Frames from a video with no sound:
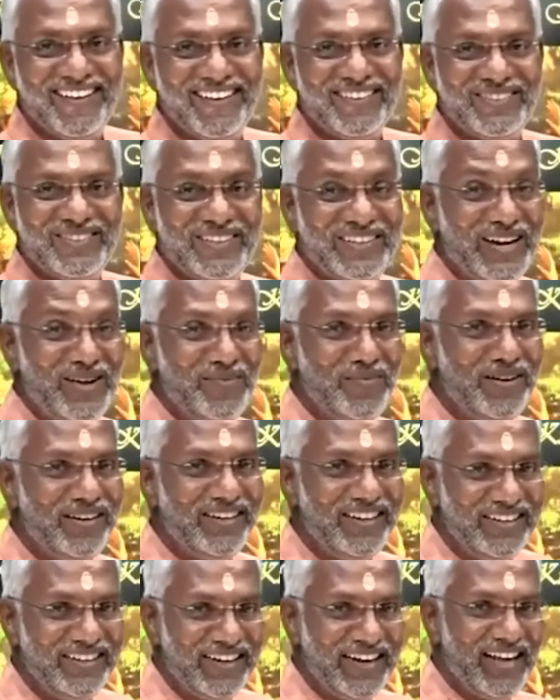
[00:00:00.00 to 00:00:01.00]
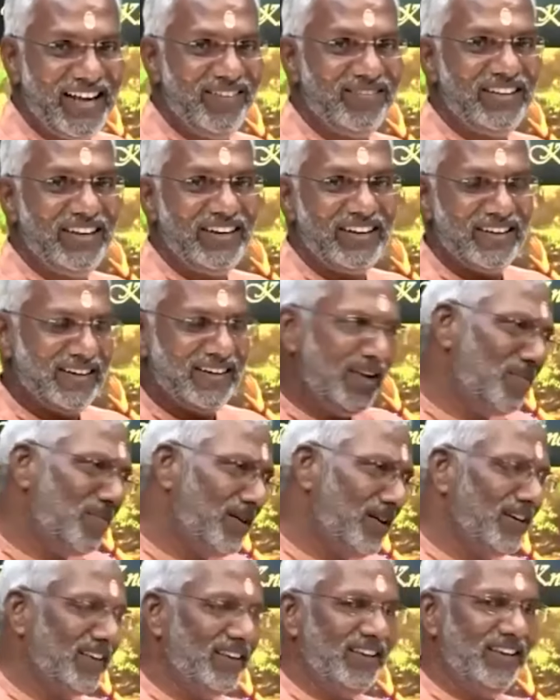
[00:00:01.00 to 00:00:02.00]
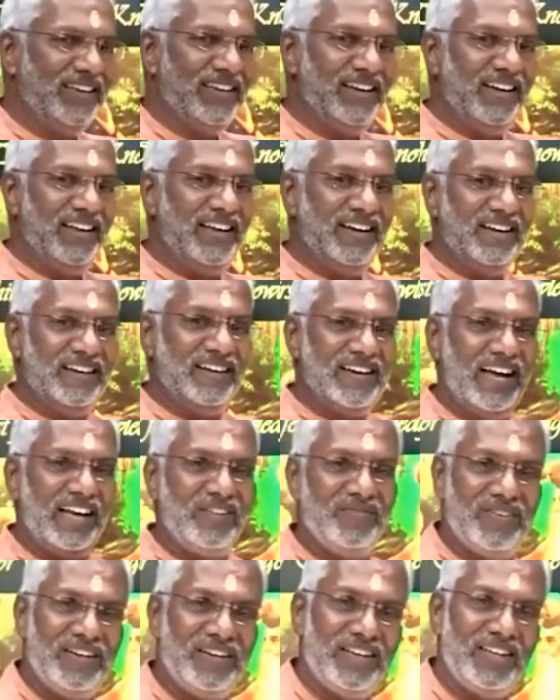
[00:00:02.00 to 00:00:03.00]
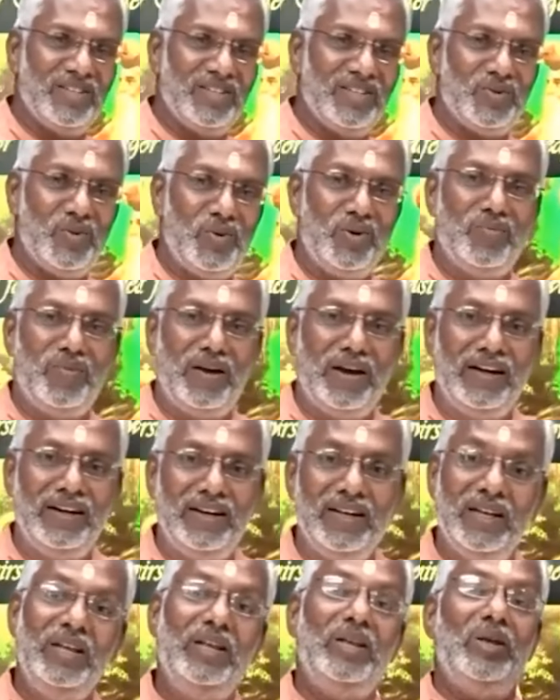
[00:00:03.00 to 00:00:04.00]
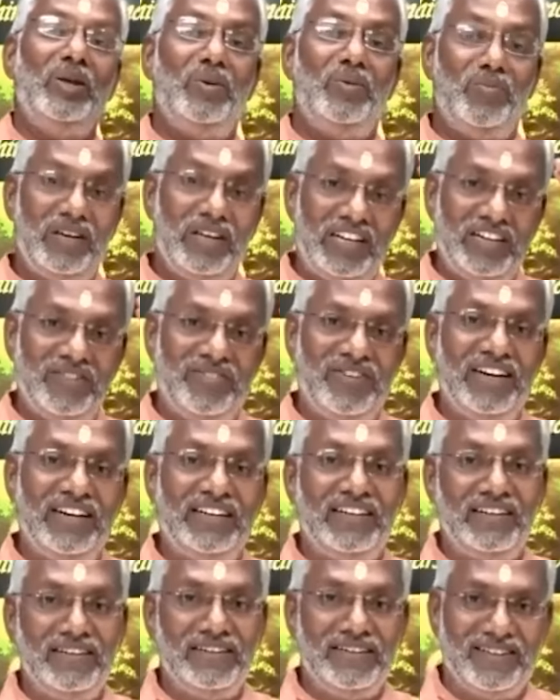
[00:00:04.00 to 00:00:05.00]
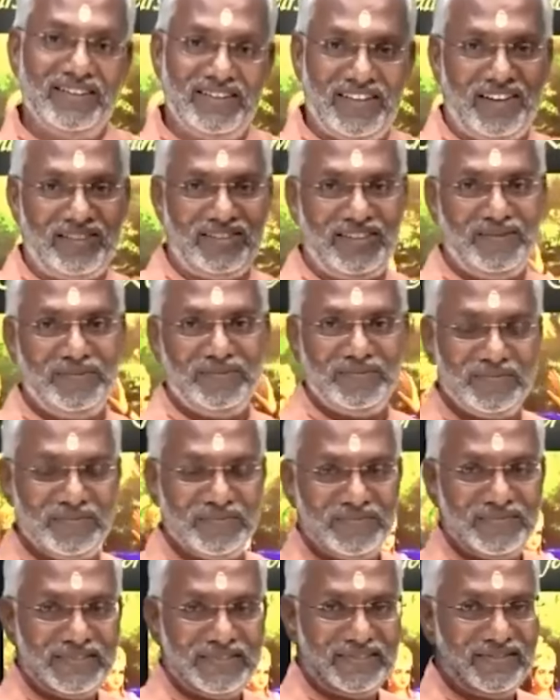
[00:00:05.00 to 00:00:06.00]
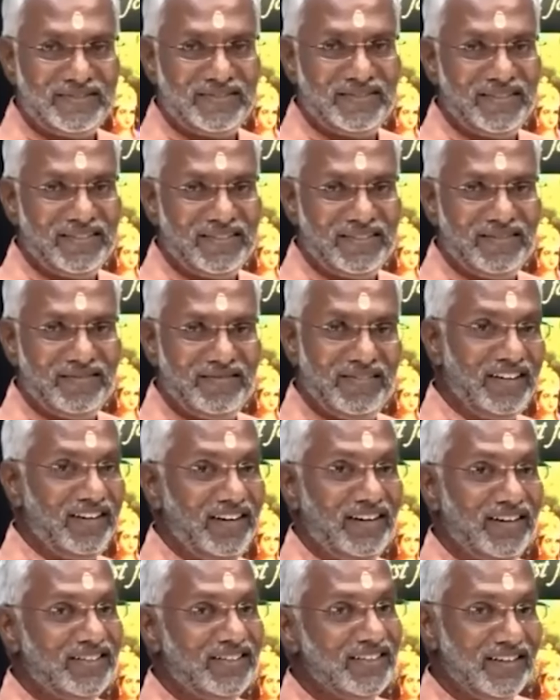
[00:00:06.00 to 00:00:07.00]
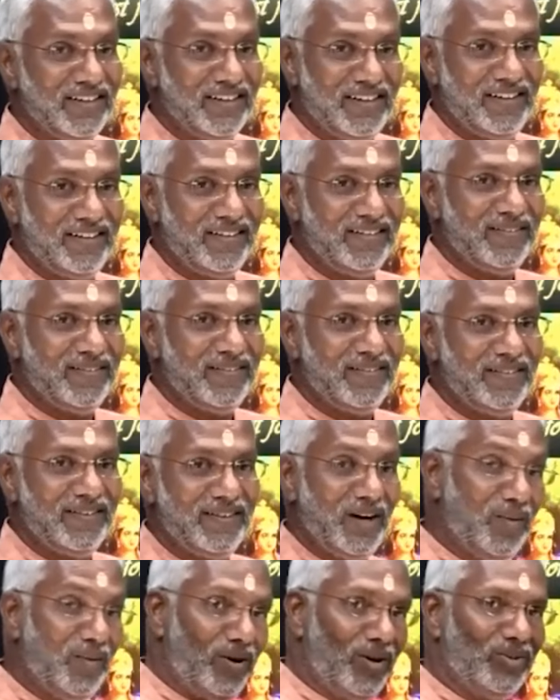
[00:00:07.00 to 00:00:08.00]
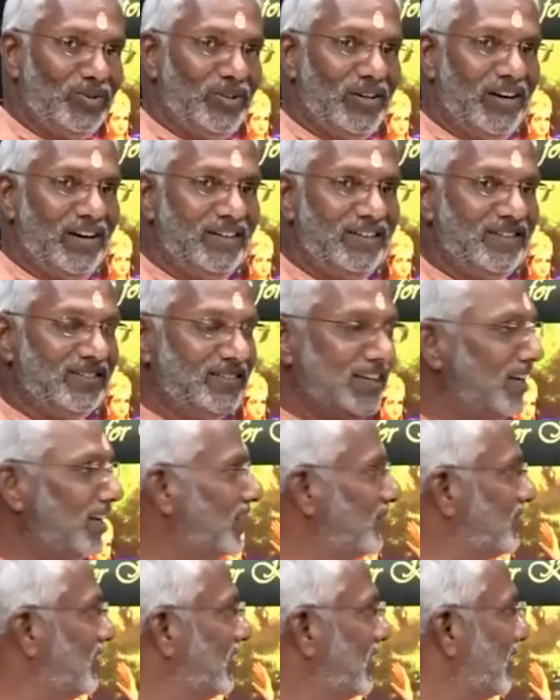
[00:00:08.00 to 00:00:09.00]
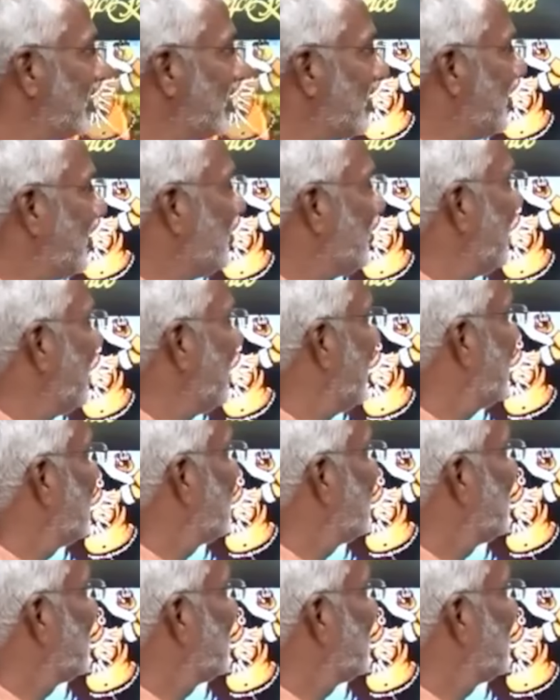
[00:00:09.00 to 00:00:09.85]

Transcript: Sir, Rama did not have that. Rama, he clarified his own mind by reflecting the thought. Very interesting. Rama also had this kind of thing. Now see.